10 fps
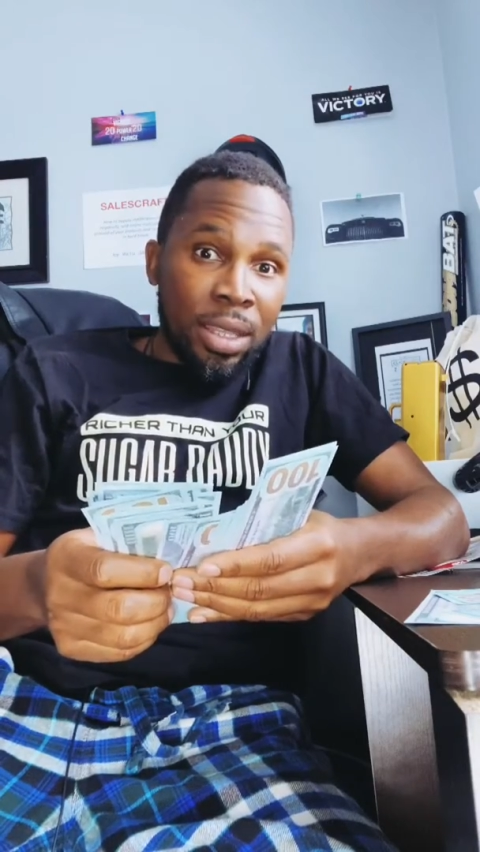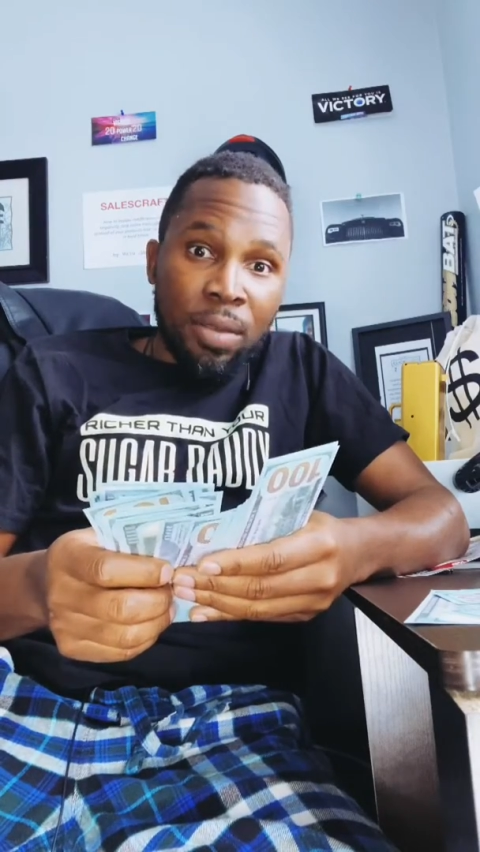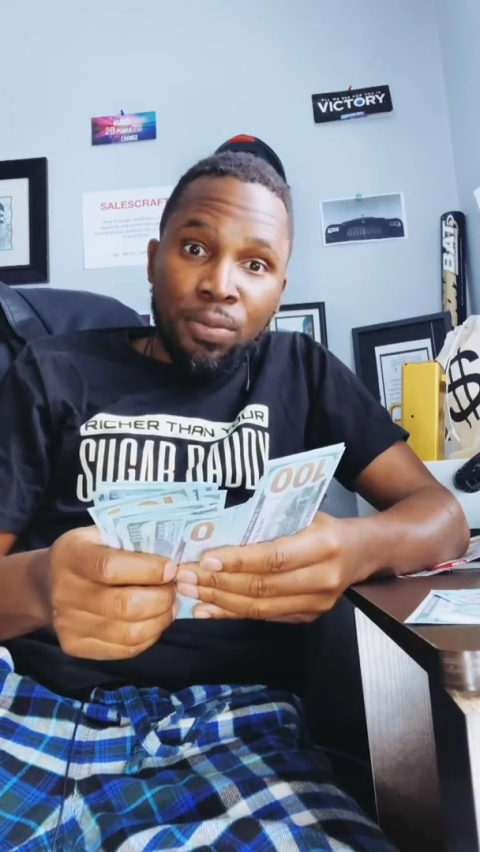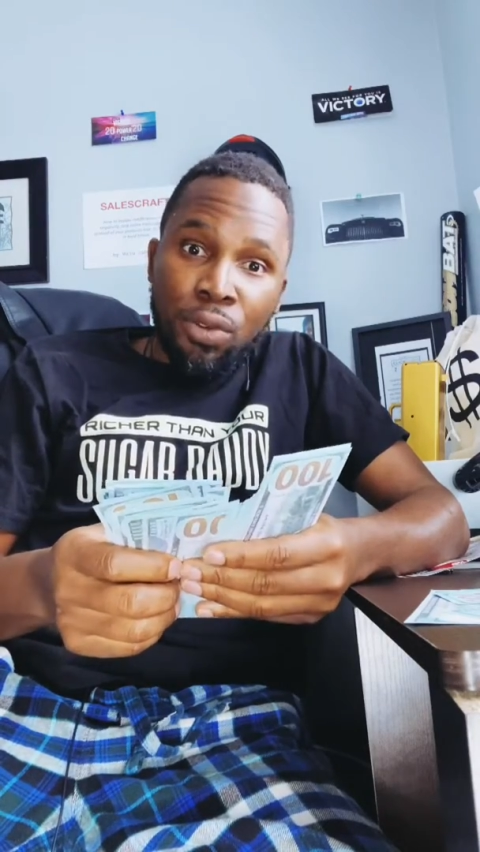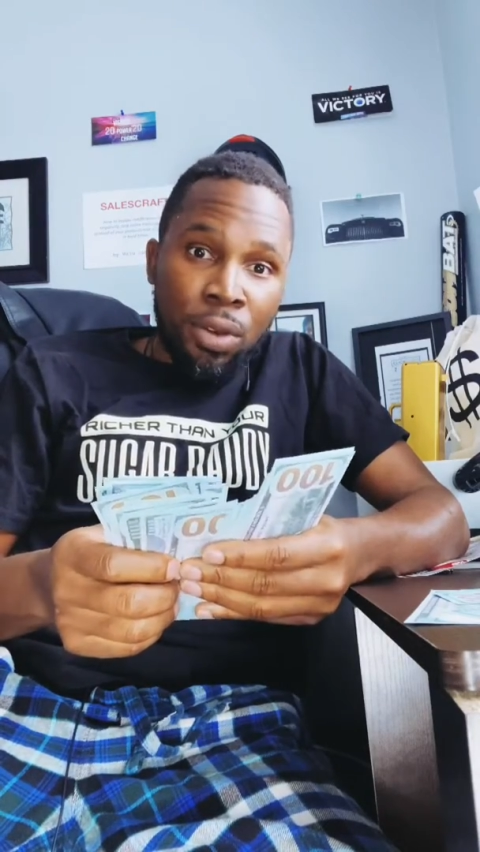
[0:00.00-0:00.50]
the
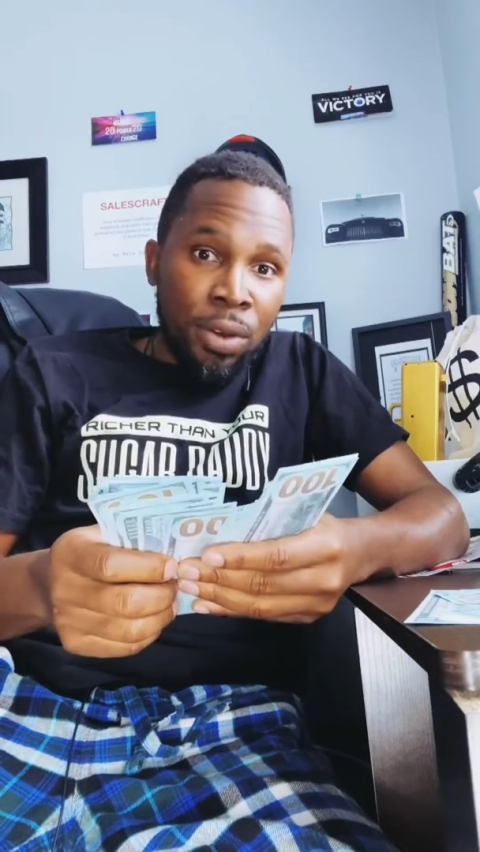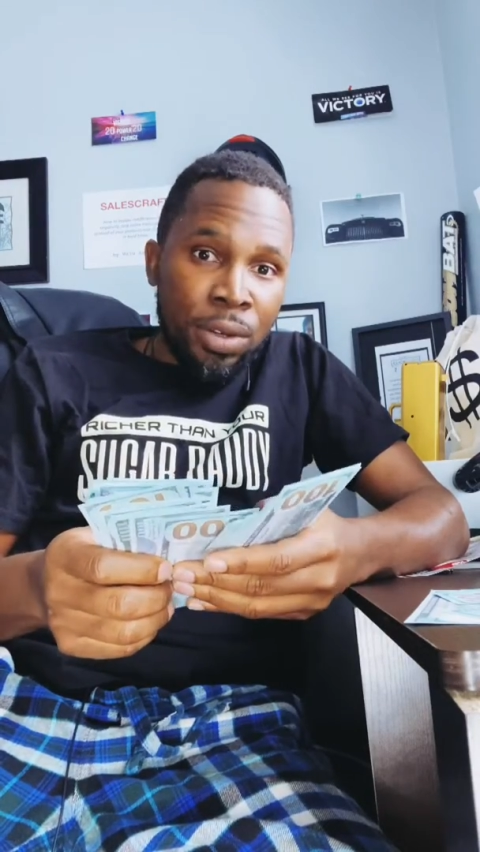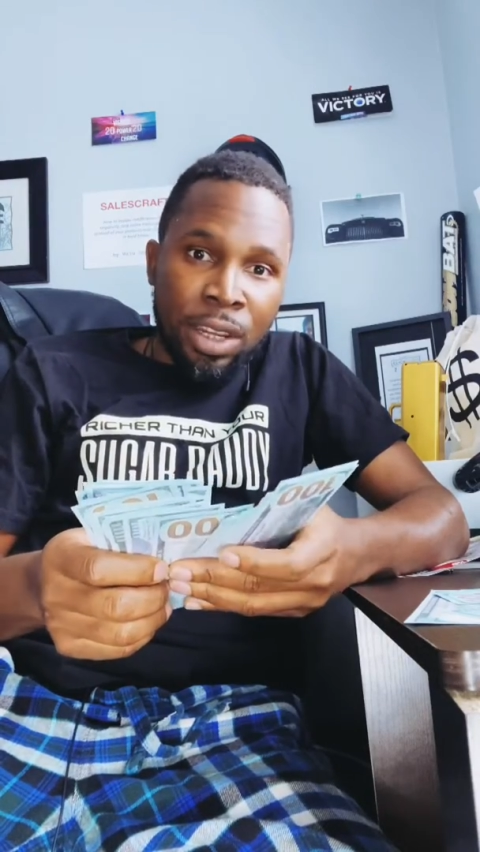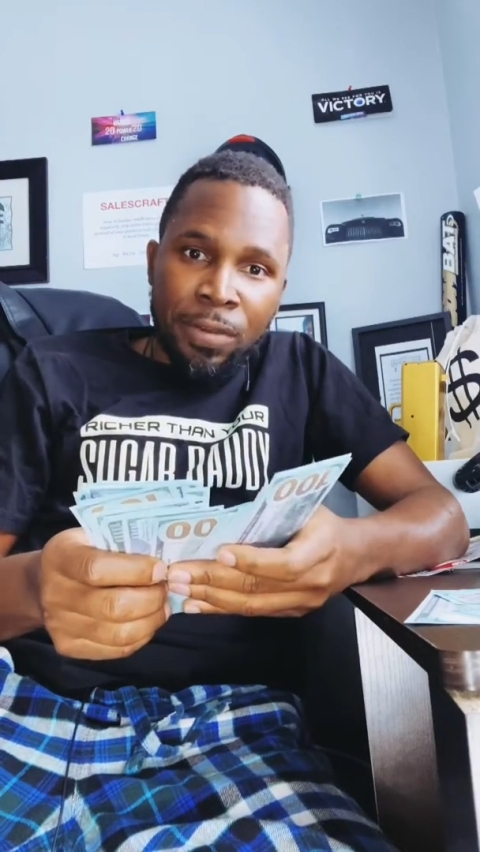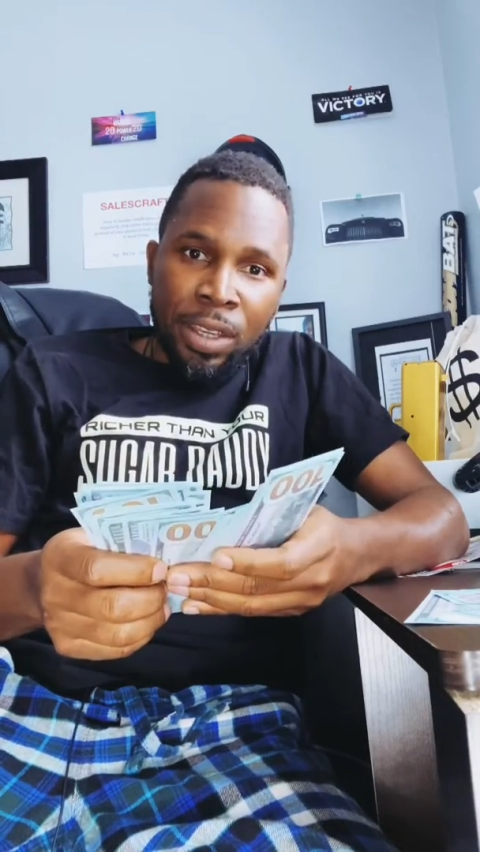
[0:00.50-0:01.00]
poor
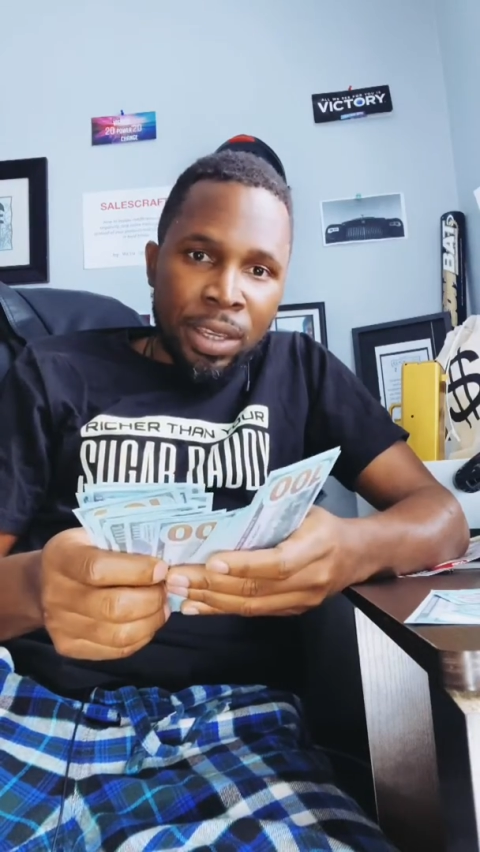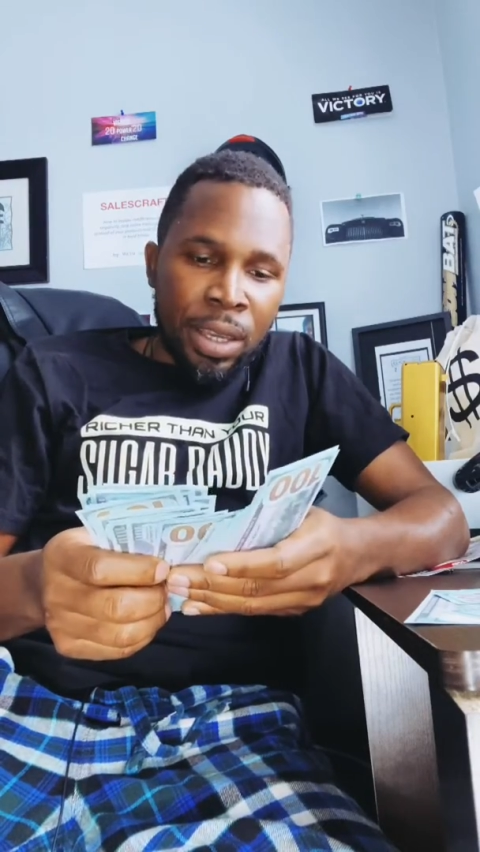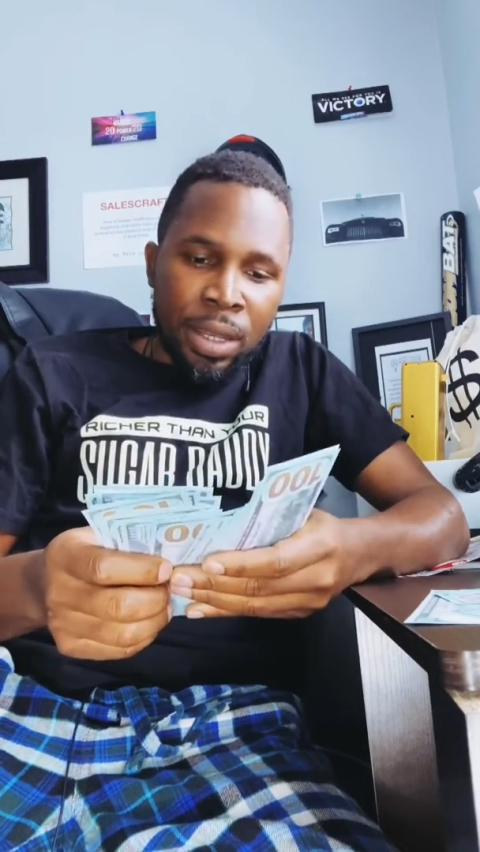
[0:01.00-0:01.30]
never get